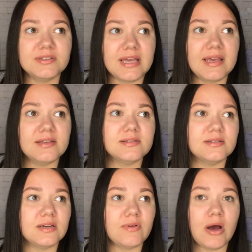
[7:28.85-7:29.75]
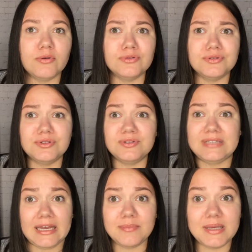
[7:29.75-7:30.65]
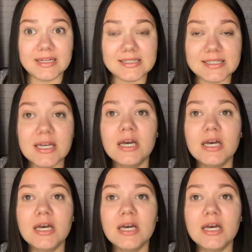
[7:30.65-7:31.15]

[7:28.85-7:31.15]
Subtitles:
takes around 10 minutes,